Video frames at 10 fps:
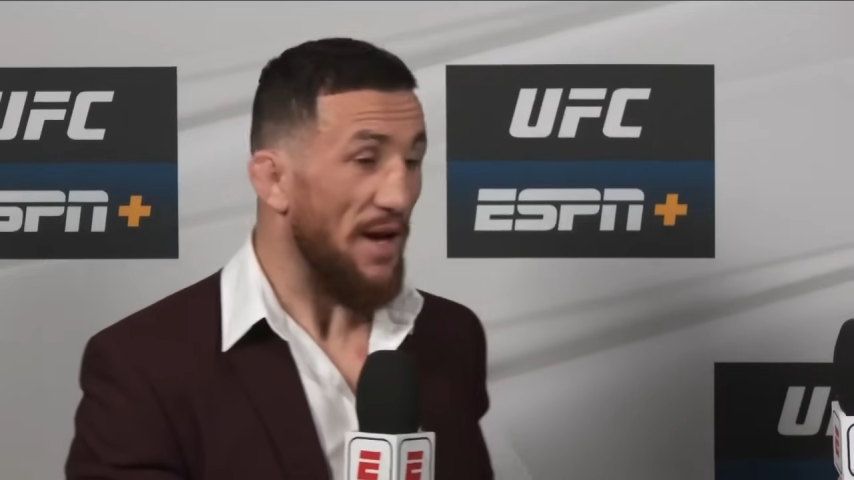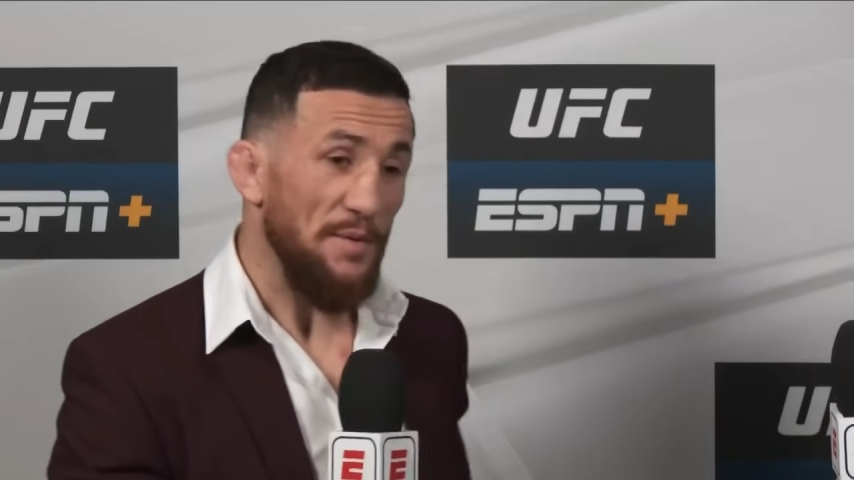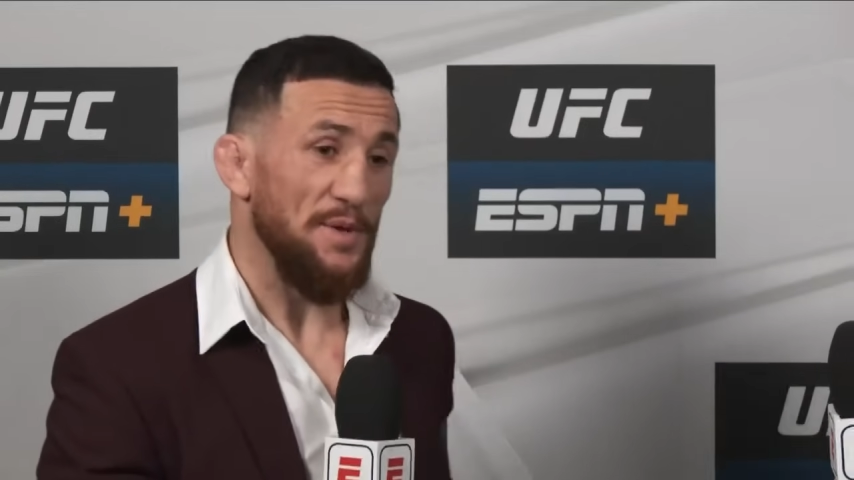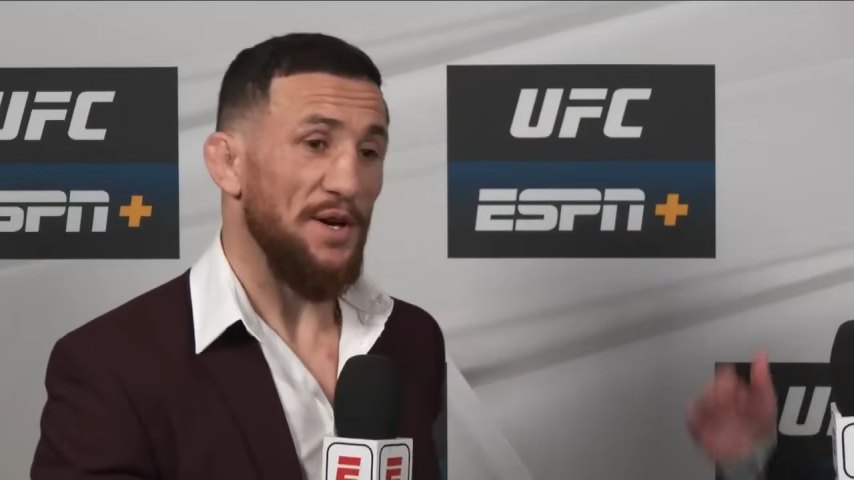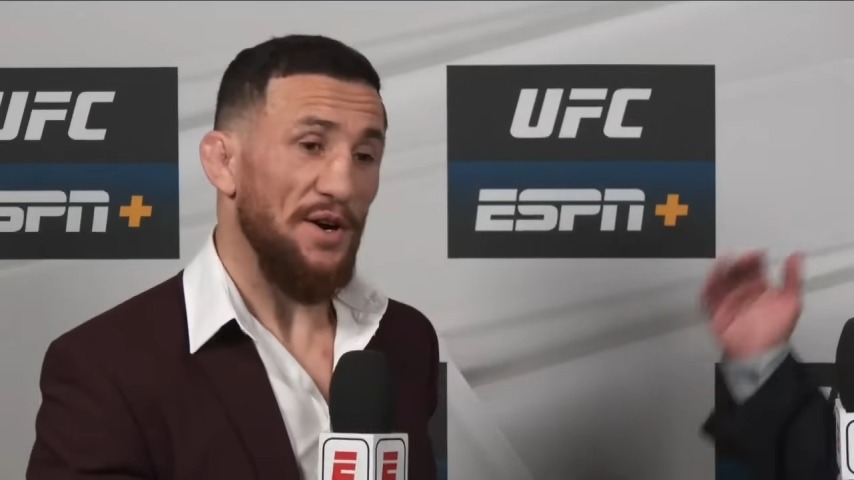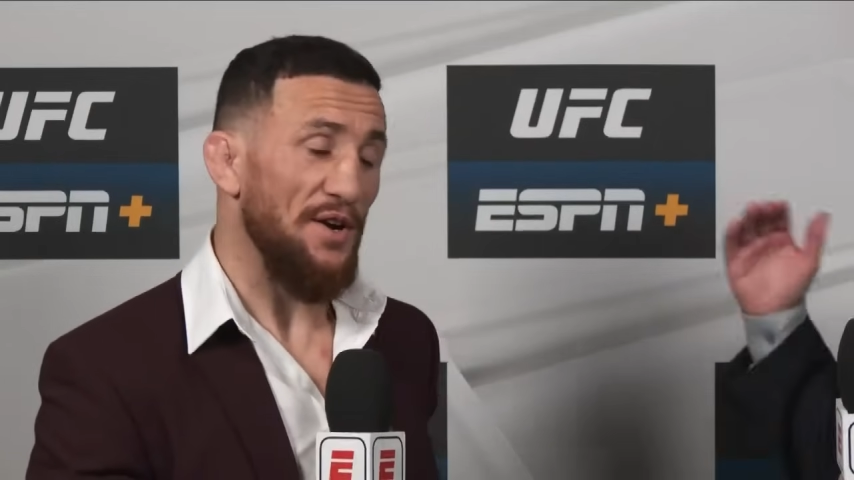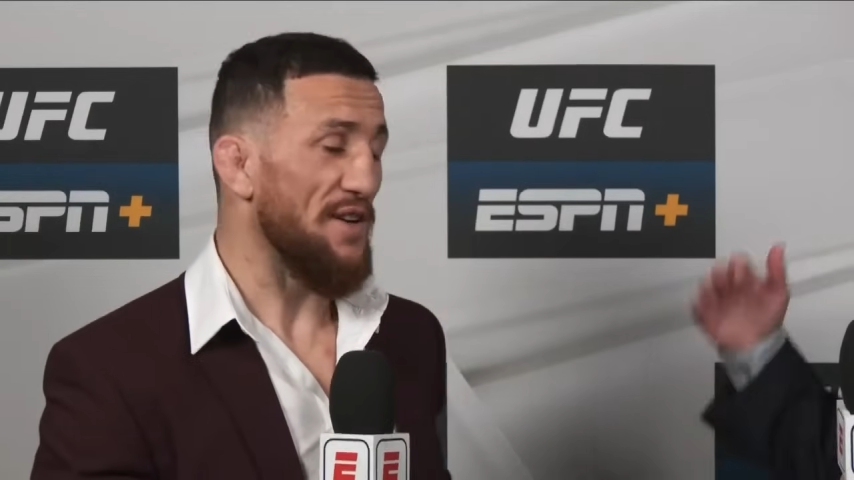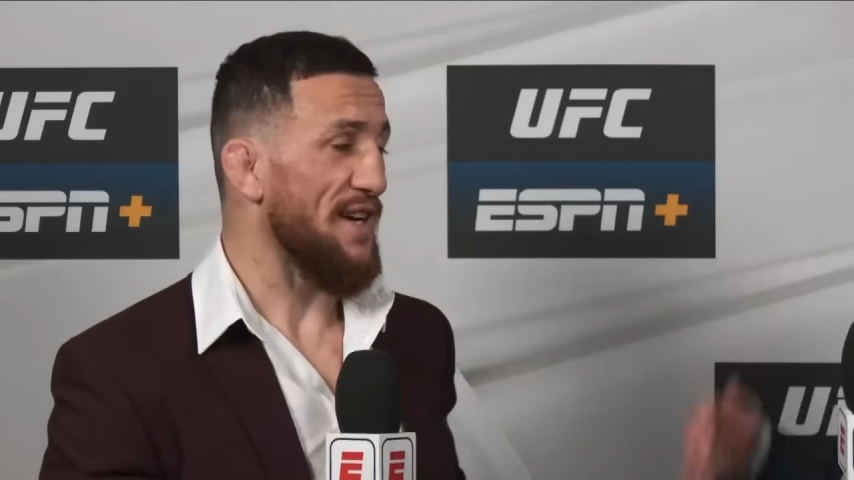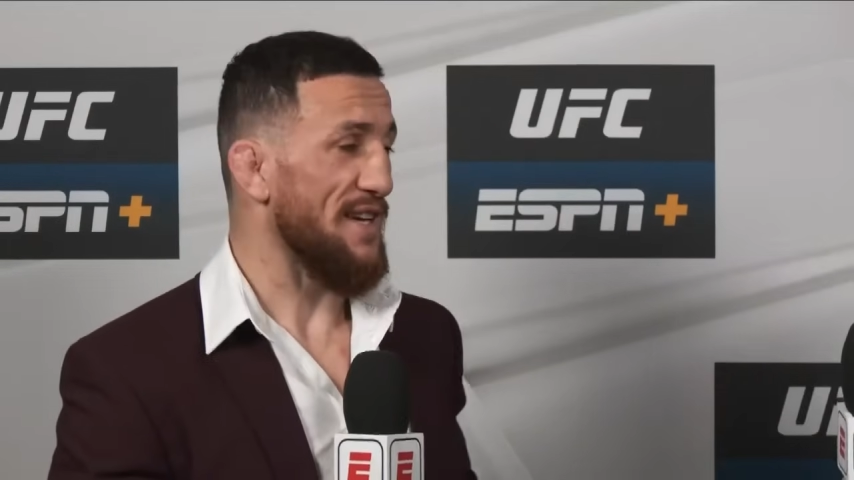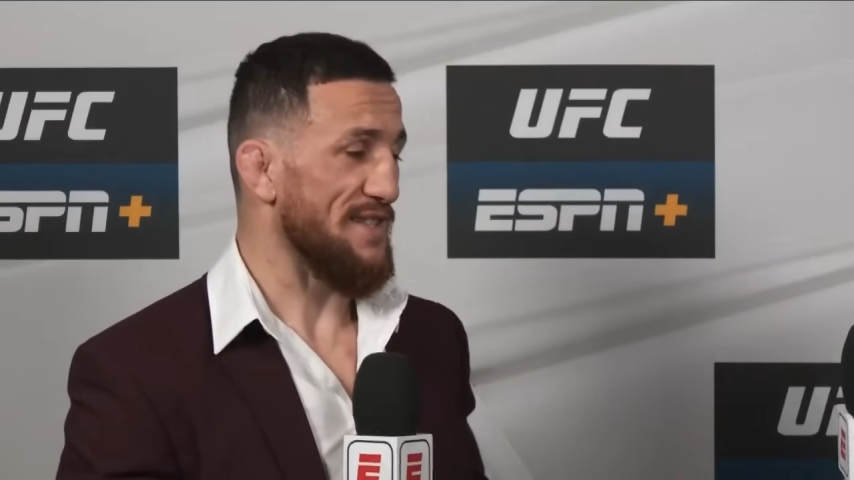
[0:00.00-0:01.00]
maybe.
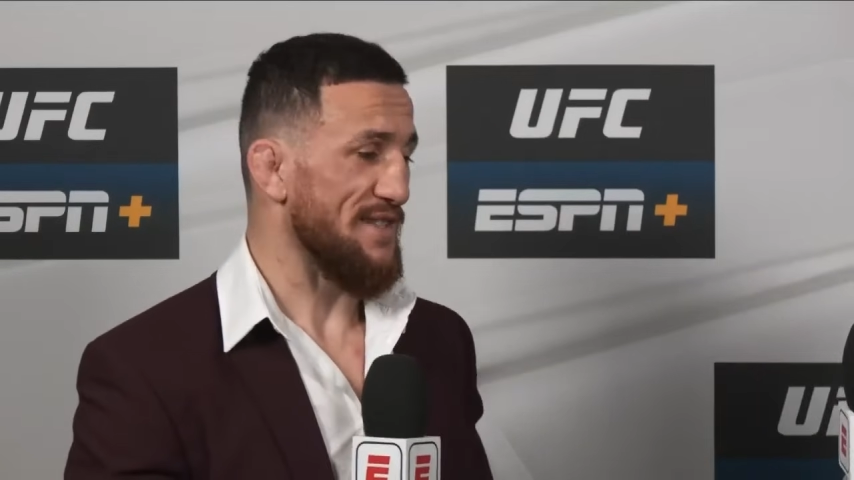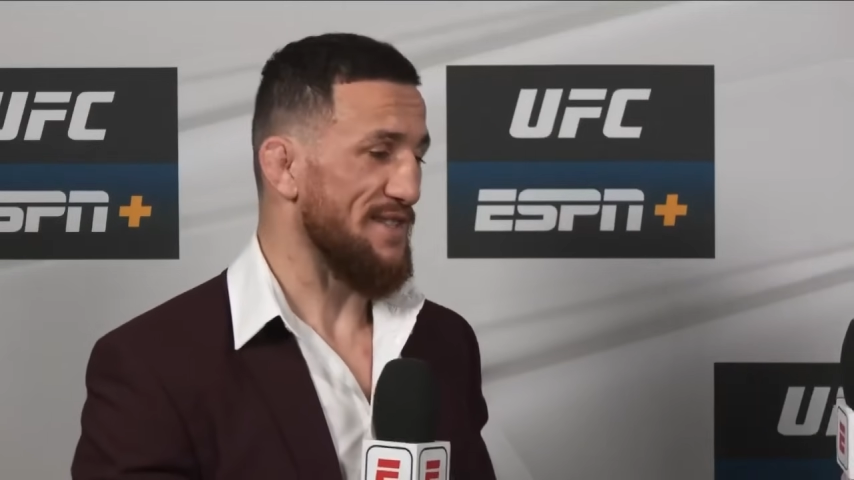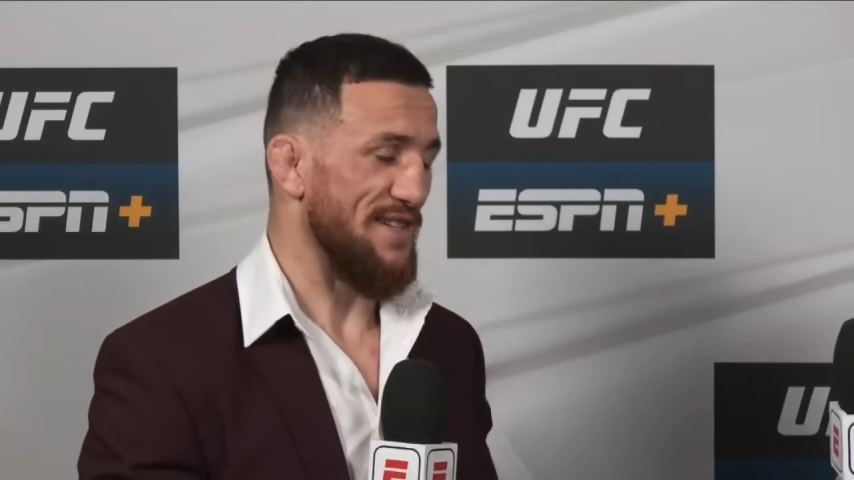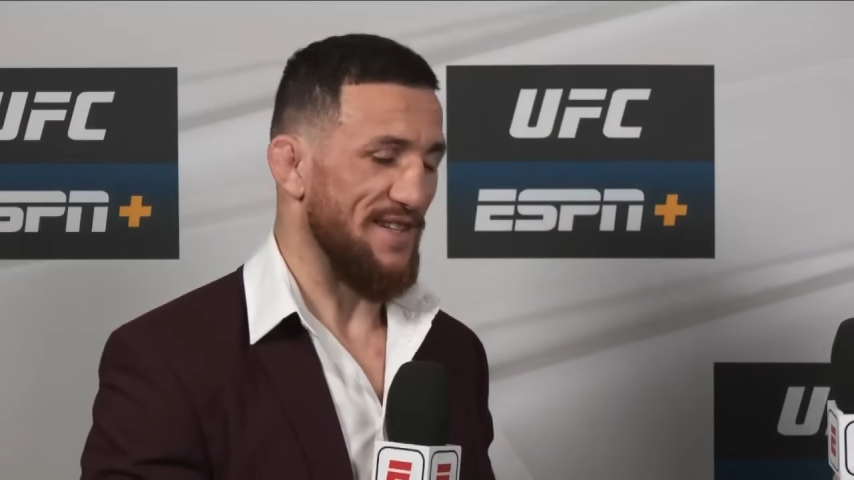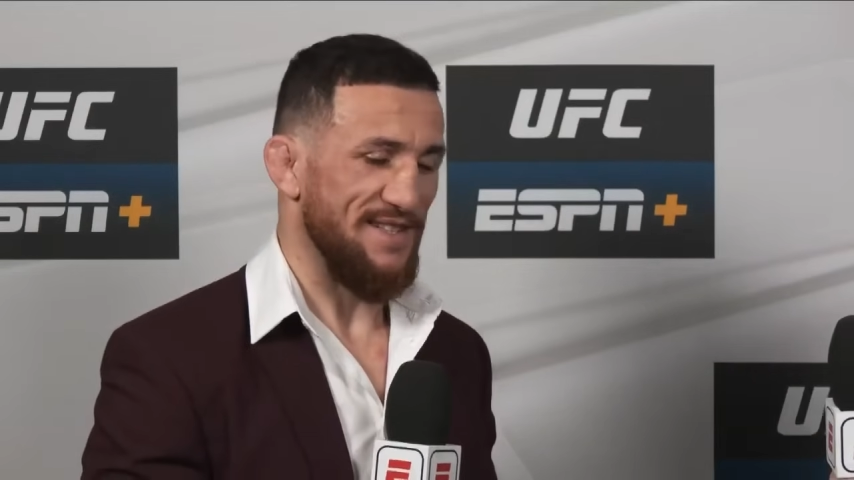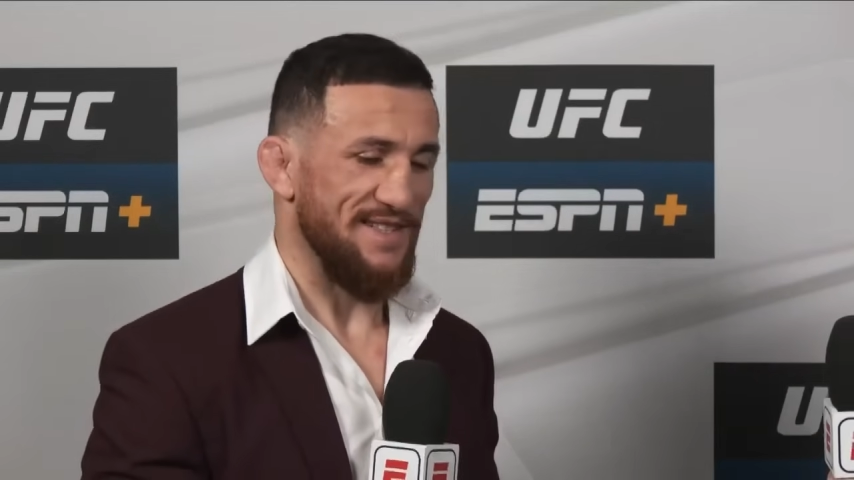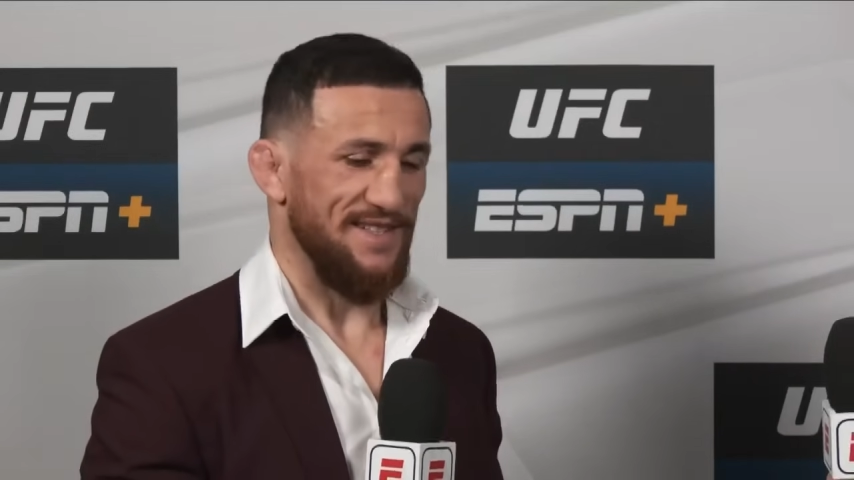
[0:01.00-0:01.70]
It's good.